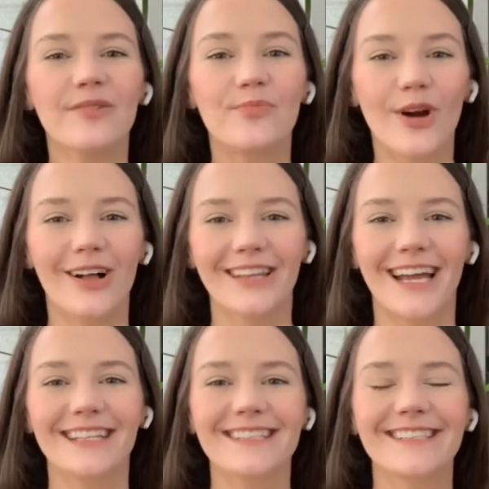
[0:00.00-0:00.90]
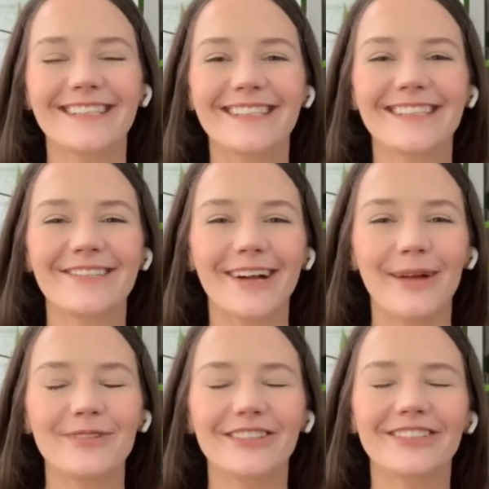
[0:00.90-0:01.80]
bralettes, the
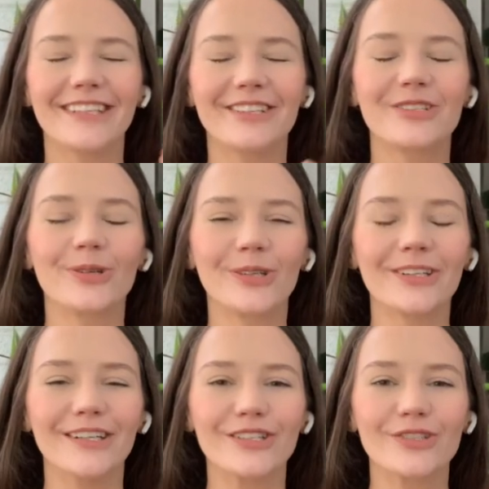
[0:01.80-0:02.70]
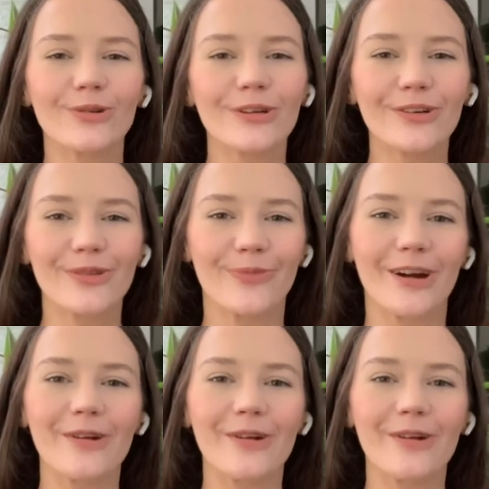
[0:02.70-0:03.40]
straps just get shorter and shorter the more